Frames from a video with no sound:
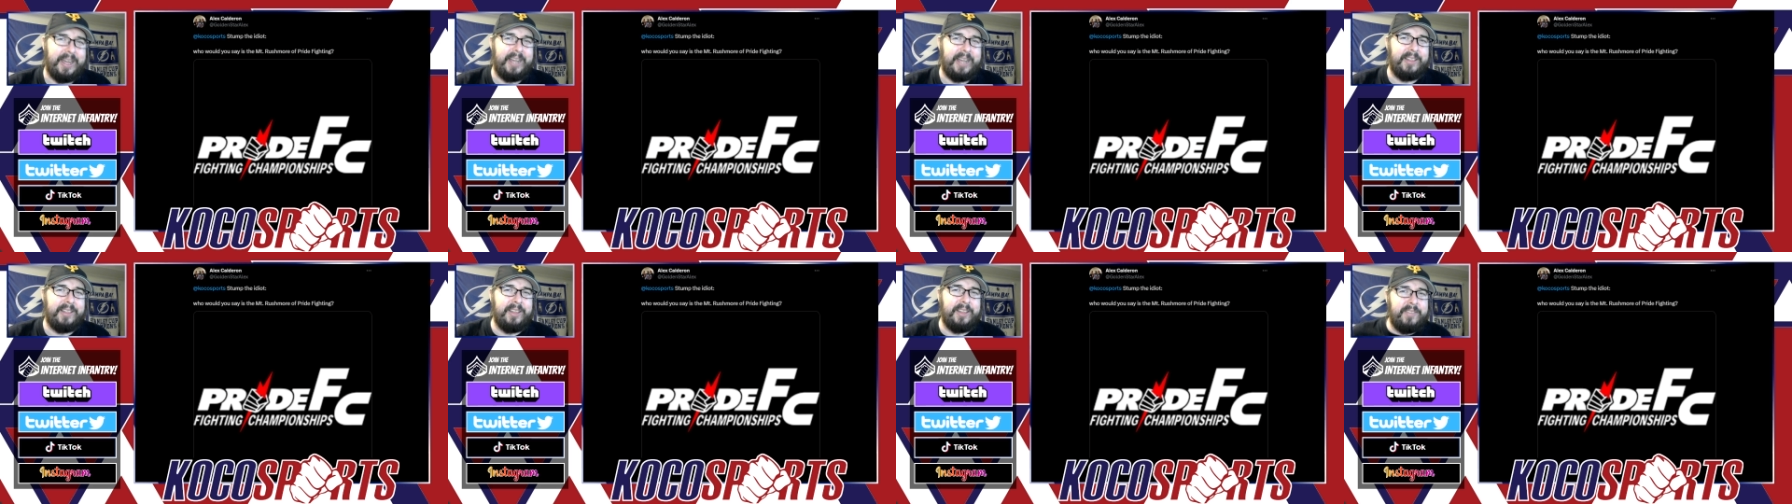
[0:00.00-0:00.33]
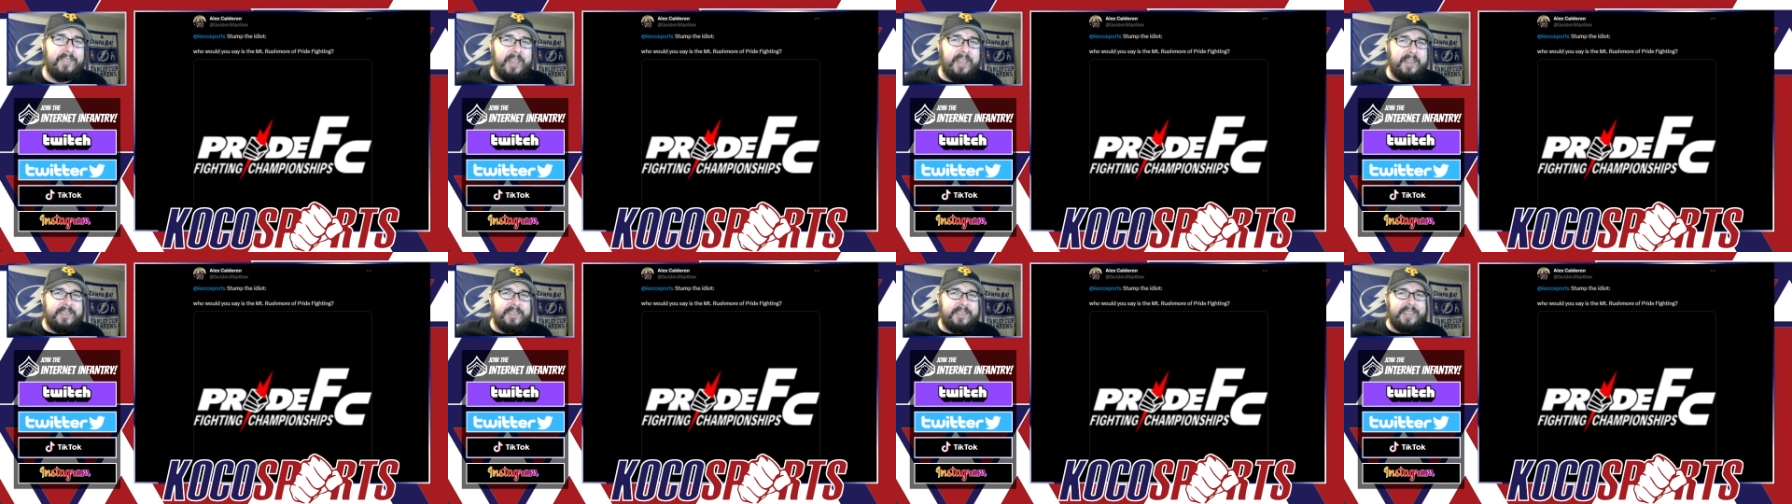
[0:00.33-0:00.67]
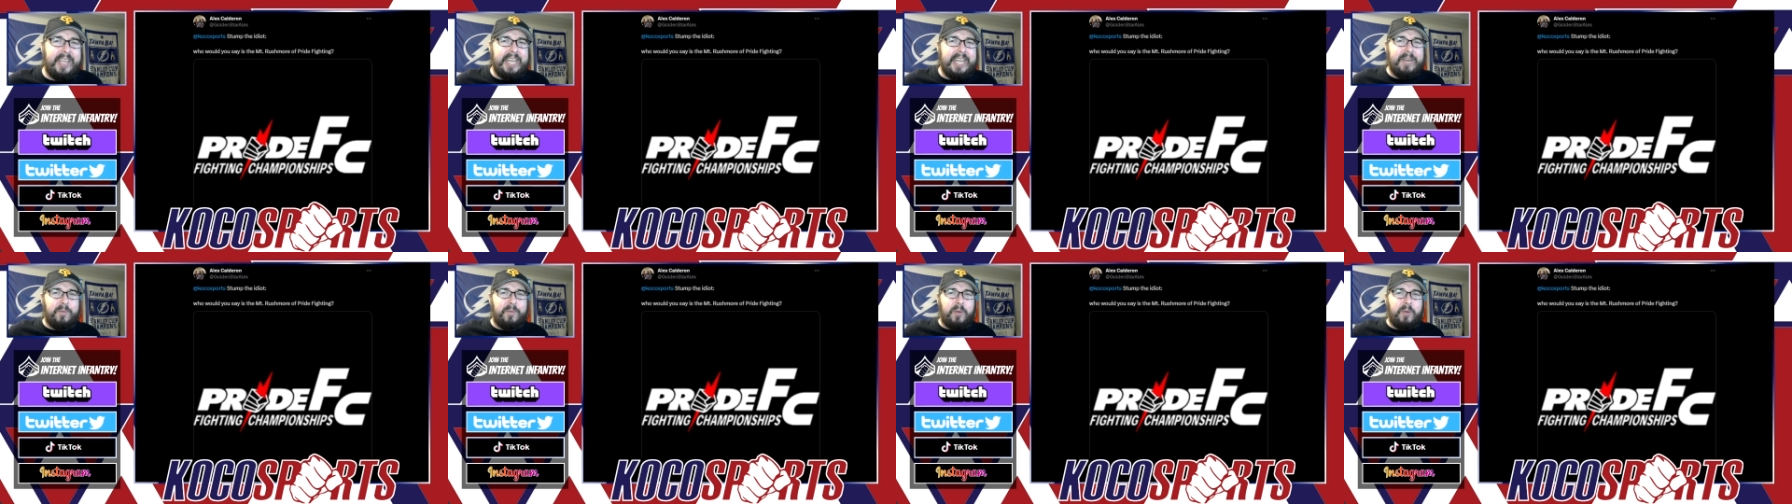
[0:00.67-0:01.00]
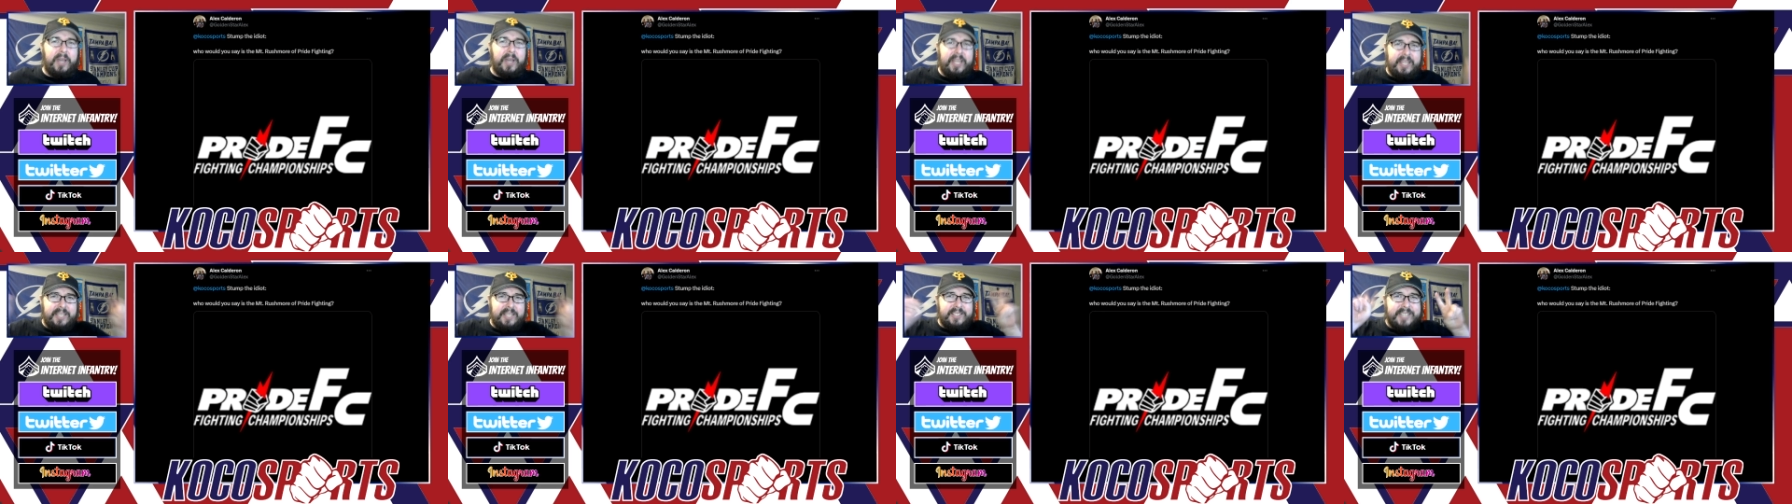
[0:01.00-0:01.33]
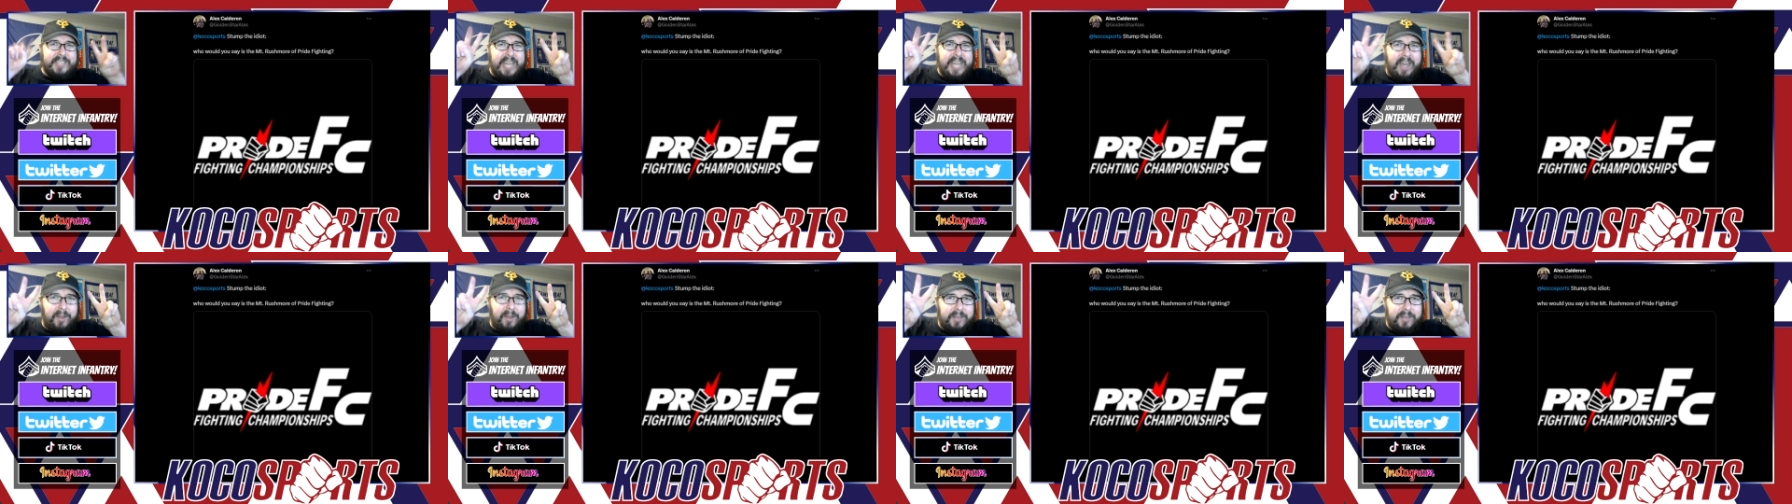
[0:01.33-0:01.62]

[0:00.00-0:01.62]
I love that Dana White is now